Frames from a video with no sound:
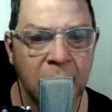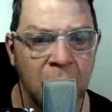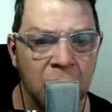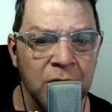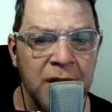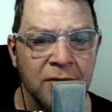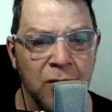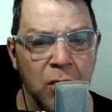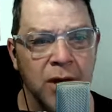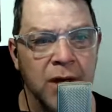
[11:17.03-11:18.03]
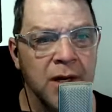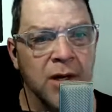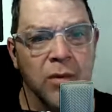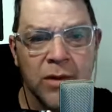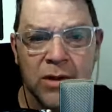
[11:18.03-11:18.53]
We're going down to Florida
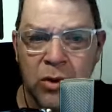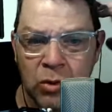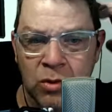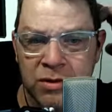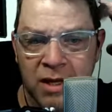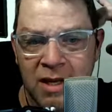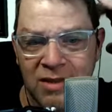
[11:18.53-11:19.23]
with the Goulds.